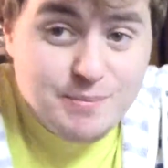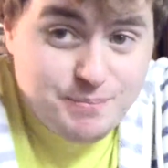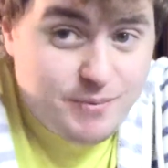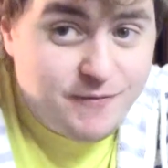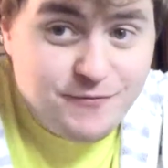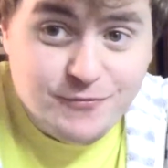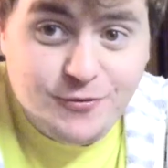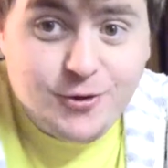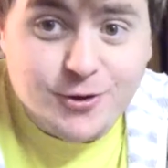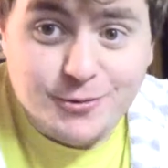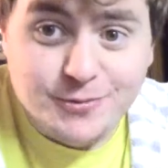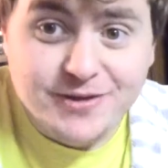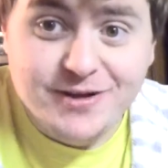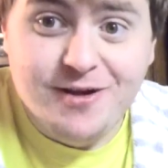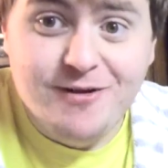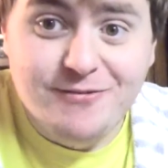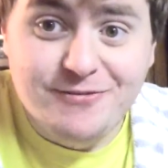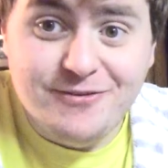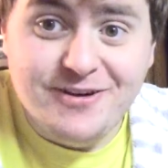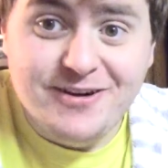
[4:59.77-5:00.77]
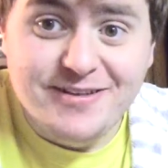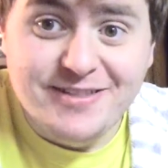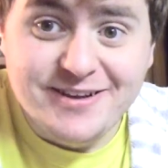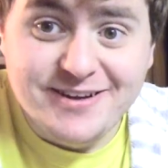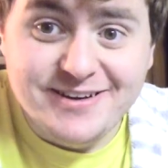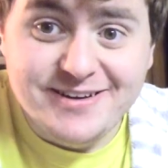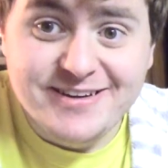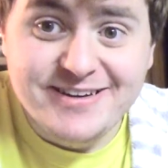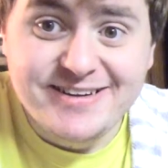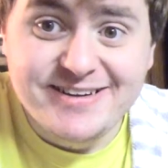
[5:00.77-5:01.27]
before we go
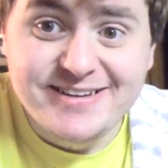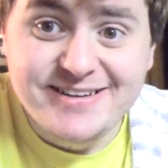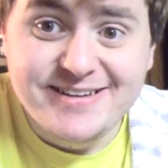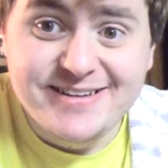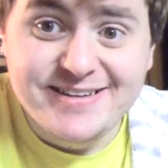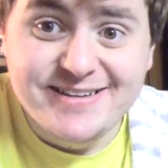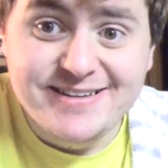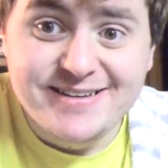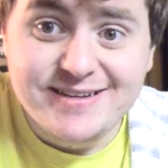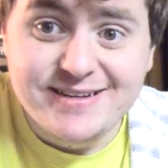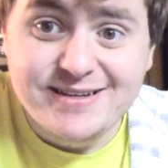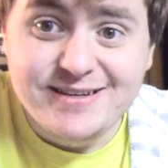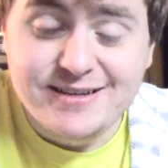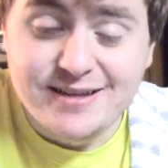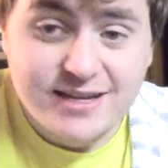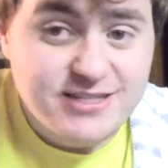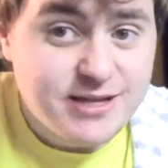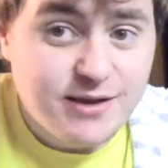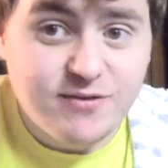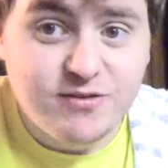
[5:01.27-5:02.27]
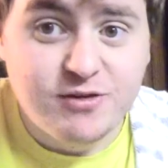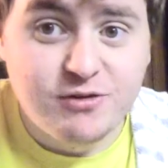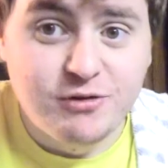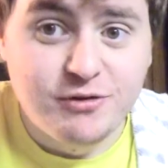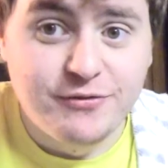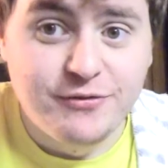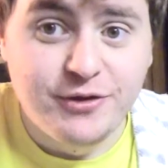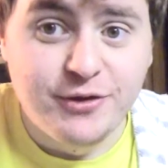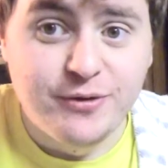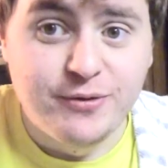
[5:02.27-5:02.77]
further, let's have a
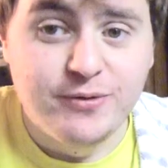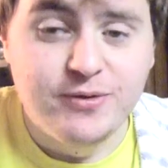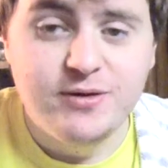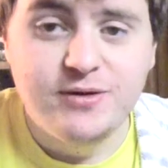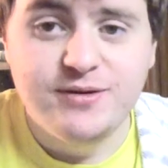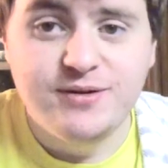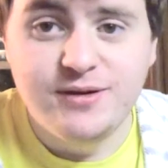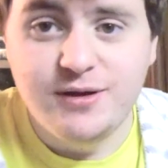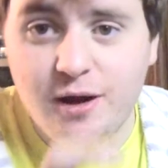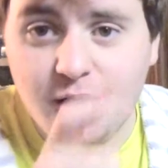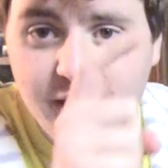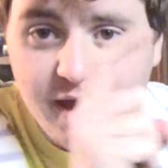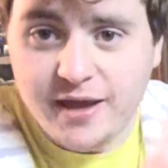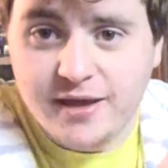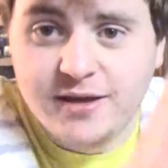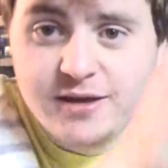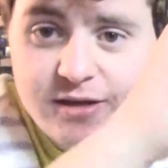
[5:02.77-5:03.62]
review. Okay,